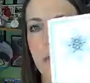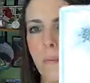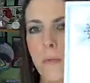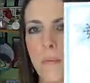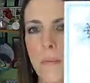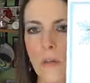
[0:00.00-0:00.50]
I'm
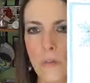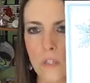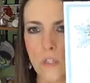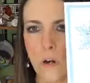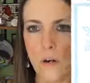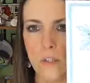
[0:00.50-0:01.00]
going to mail this
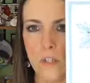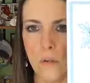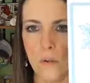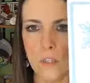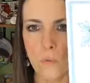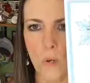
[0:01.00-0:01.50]
card to
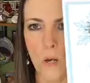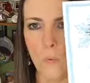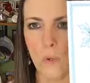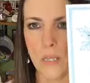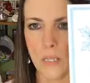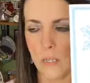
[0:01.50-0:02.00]
you as well
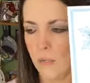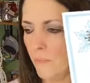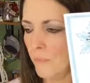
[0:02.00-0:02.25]
with it.